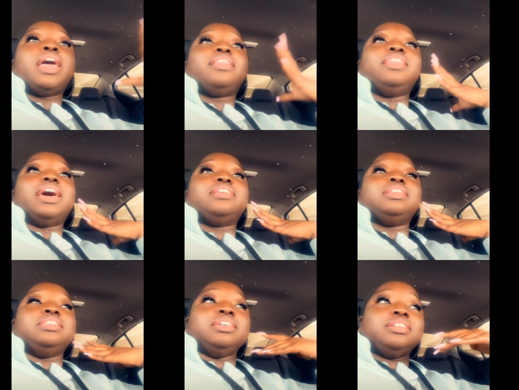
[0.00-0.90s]

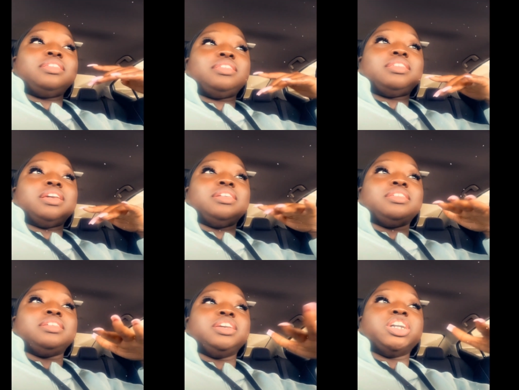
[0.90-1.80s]
that this is
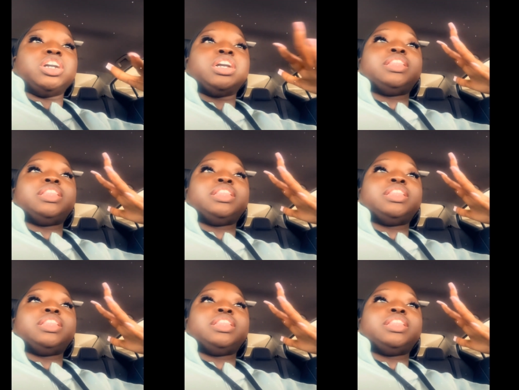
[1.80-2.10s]
the year